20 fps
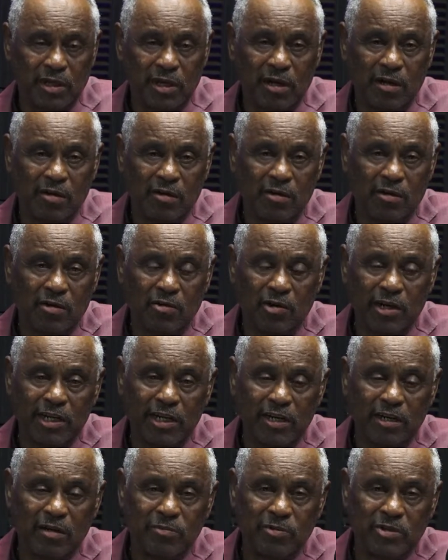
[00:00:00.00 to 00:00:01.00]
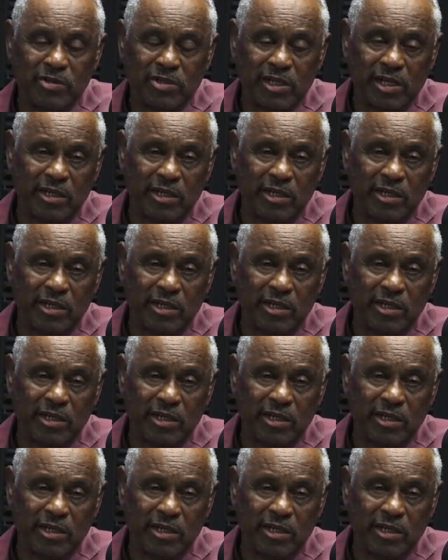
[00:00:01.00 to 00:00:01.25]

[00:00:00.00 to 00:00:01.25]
Our call-in number is